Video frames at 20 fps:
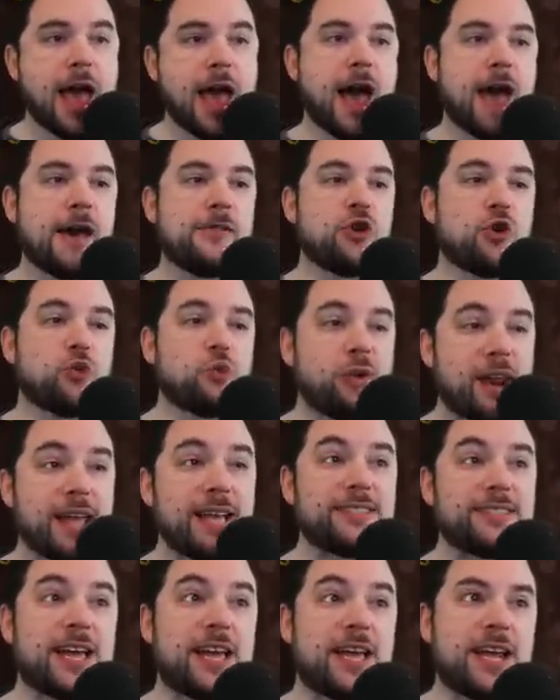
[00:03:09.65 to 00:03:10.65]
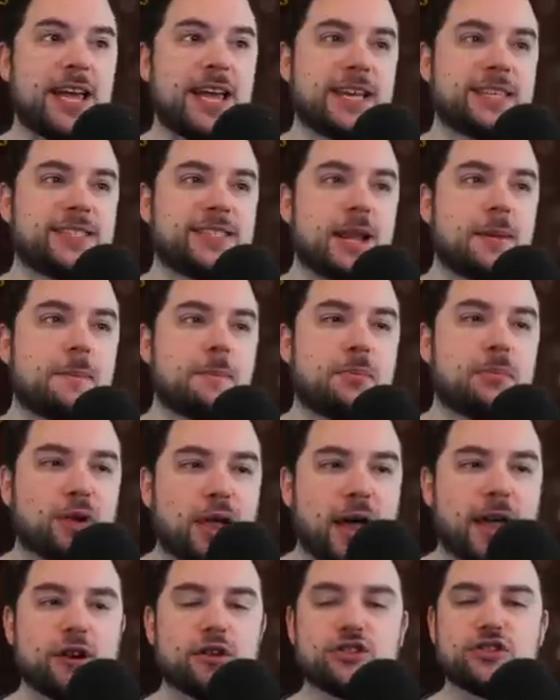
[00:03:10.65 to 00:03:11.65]
And the reason is that
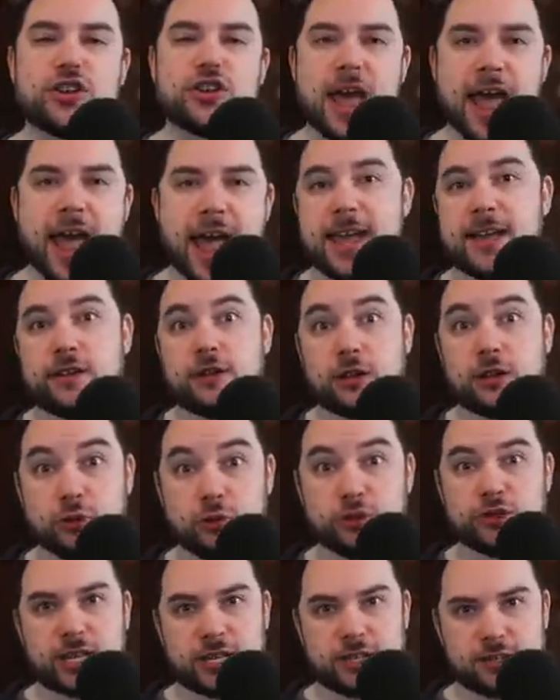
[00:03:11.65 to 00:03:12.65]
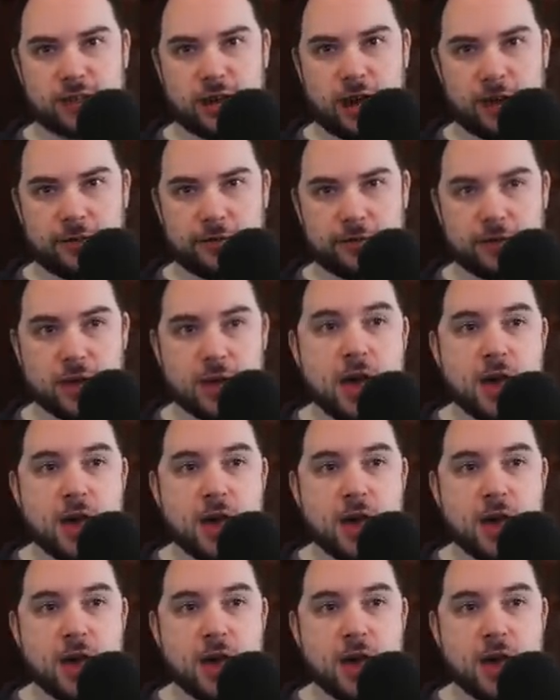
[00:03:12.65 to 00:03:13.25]
players hate losing stuff.